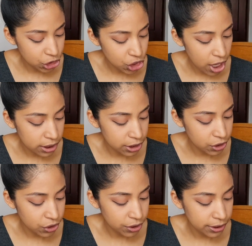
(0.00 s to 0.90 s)
chocolate
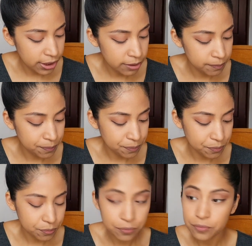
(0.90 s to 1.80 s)
cookie
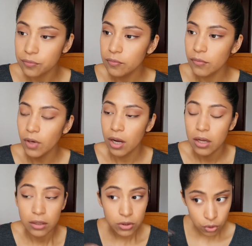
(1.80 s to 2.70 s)

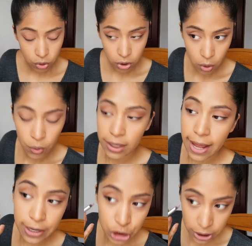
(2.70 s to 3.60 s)
to the lower lash